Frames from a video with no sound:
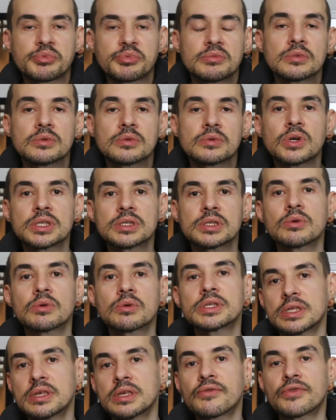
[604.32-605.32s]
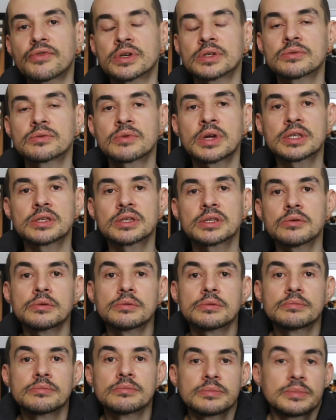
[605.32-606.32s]
what's the difference, right? So
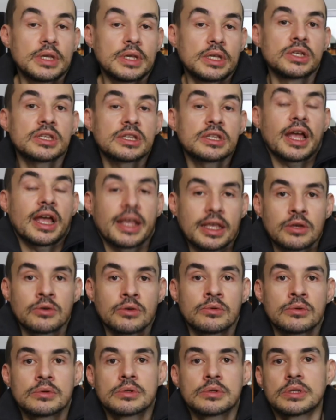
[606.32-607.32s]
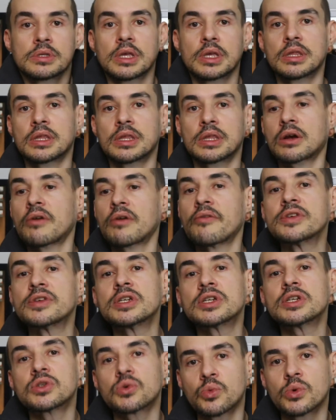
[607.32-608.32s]
they just like you. The
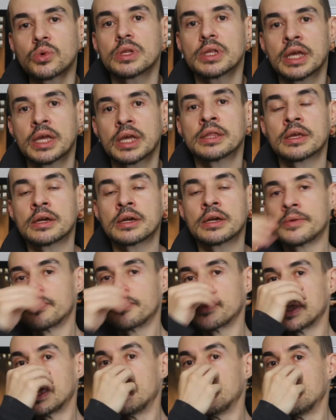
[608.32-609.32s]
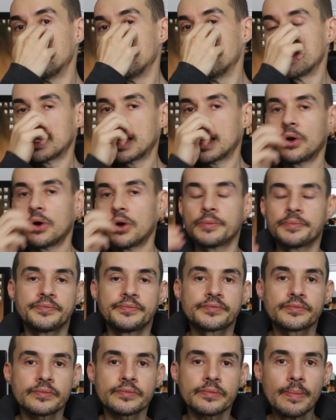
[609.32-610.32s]
conversation will end there. Now,
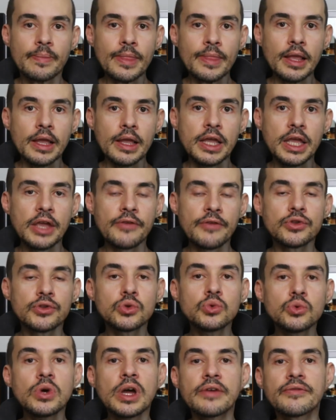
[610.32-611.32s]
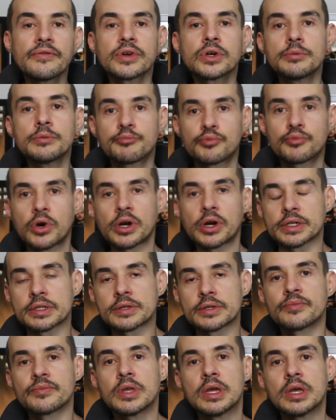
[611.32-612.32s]
if you do have a good product,
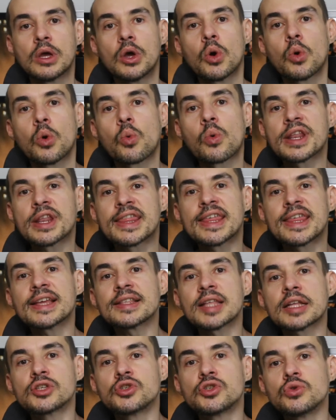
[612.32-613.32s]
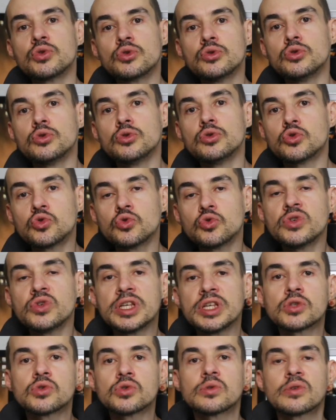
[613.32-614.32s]
one thing that you do
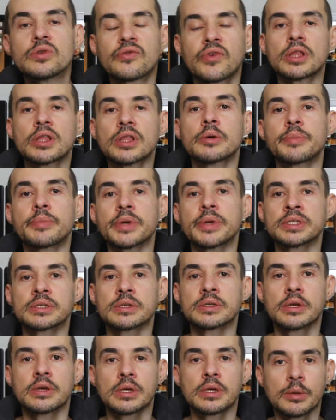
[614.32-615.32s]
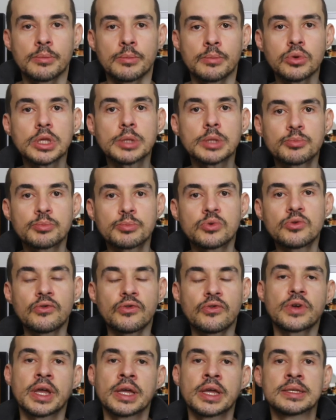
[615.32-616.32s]
need to develop is a bulletproof
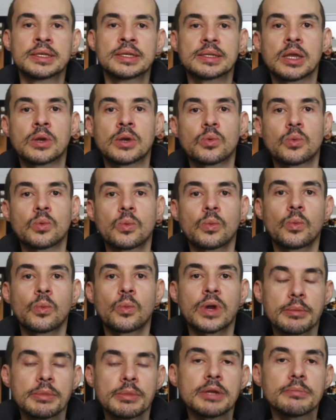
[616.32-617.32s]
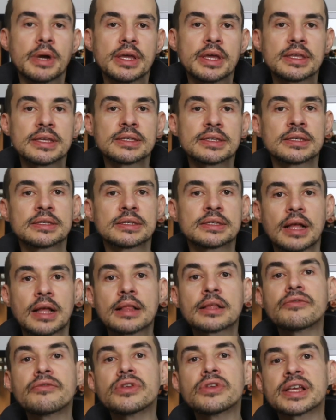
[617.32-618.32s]
case. And what I mean by this is, I'll
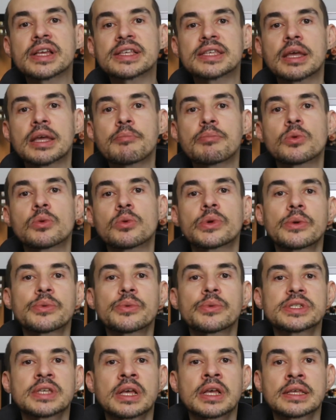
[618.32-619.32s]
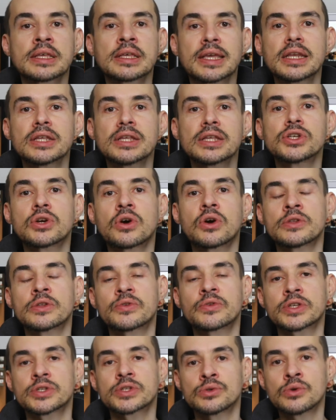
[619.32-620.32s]
give you an example. When I was selling energy
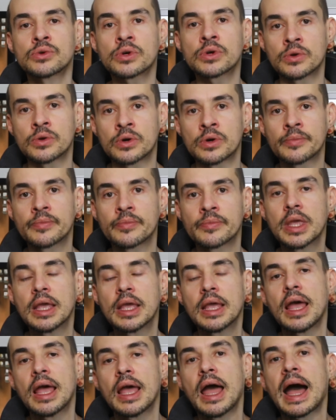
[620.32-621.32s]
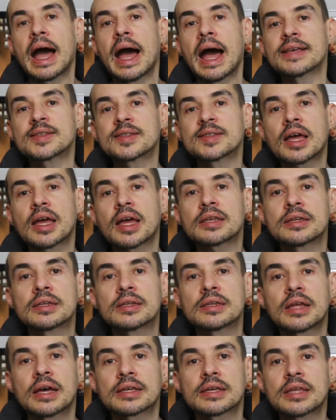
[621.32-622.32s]
contracts door-to-door, I
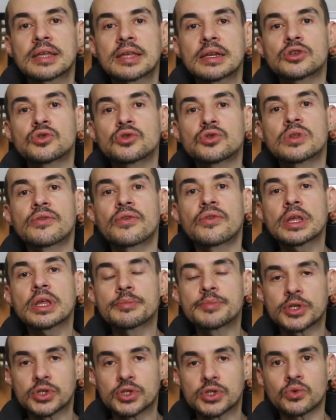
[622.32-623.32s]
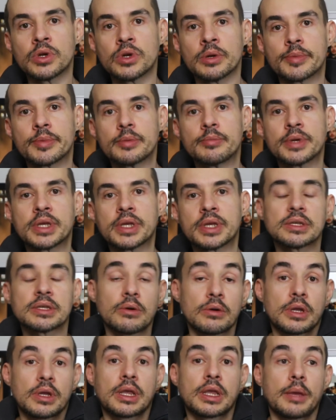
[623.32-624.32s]
started to develop the script because I
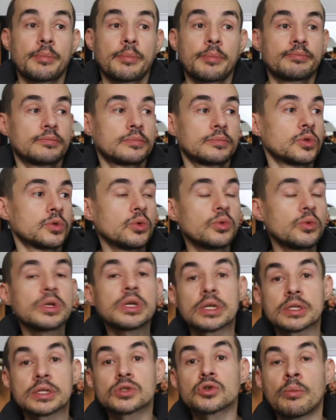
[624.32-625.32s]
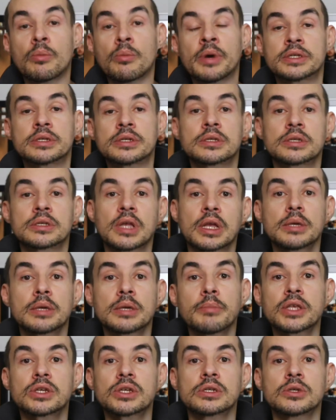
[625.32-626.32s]
kept doing it so much. It's like,
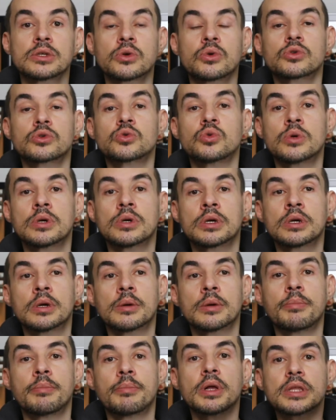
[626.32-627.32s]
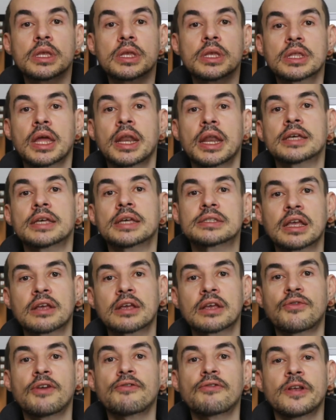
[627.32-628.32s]
imagine you go to a building that has like
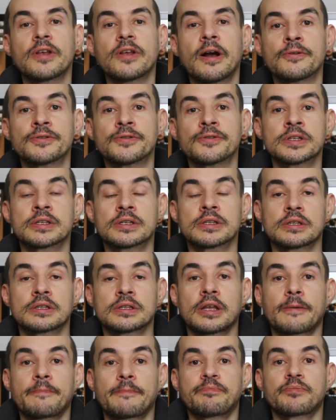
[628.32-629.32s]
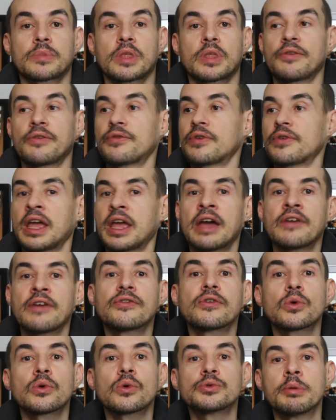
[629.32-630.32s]
50 houses. It's like, if half of
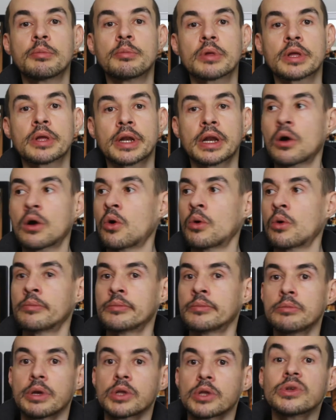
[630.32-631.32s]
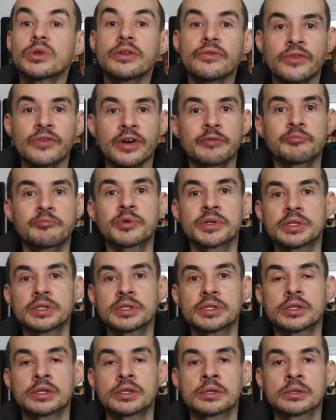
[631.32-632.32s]
those people are at home, you make 25
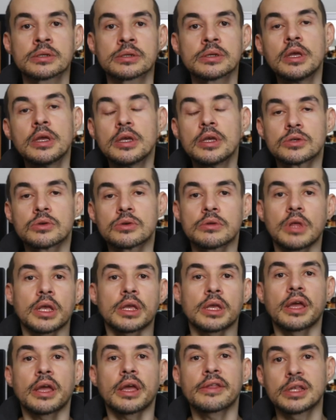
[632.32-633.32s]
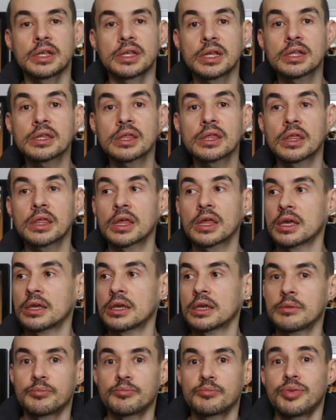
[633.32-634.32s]
presentations. So like at the end of the
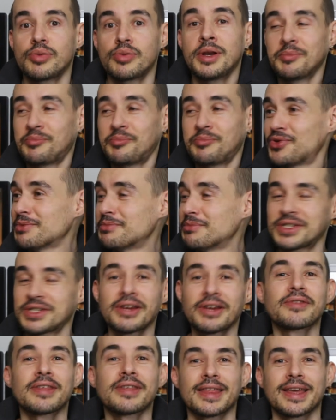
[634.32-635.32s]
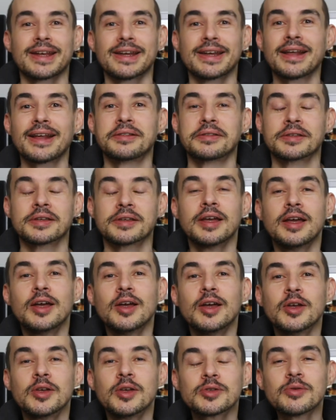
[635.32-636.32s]
day, you pretty much have the thing nailed.
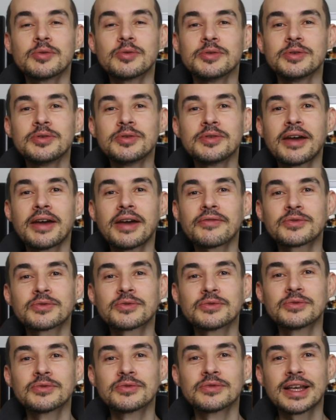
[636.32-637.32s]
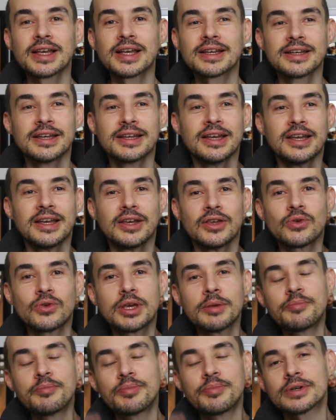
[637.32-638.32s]
So you have to like, you
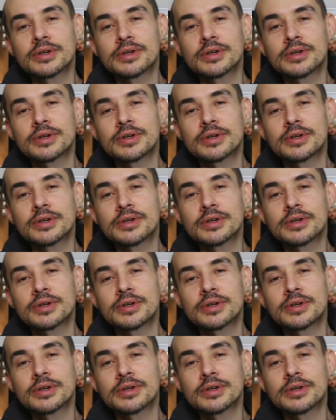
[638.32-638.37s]
keep,